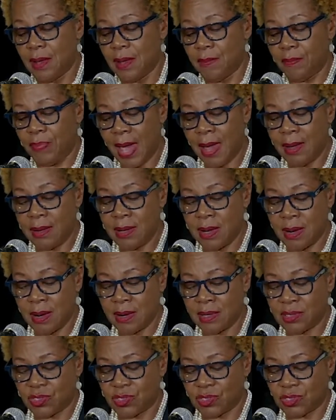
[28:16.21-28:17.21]

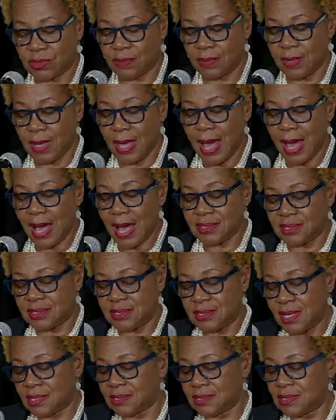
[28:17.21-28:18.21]
pioneers, as
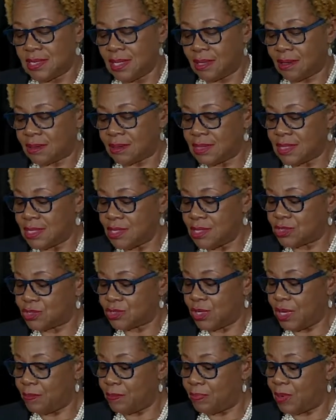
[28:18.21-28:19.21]
CXC continues
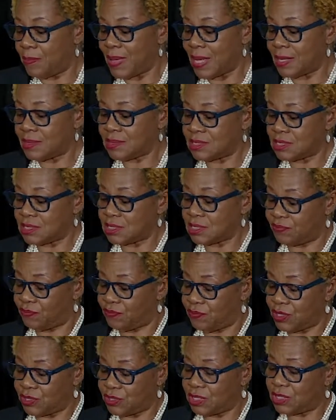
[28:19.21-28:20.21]
to implement
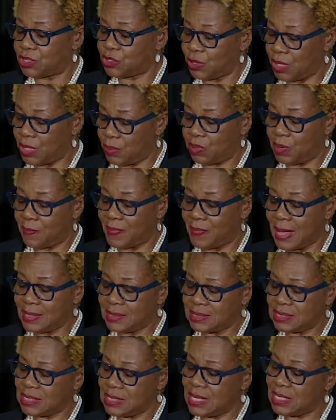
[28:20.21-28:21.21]

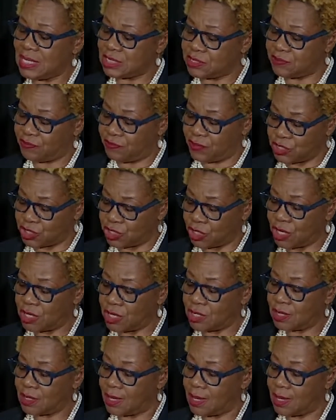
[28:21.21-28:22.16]
its vision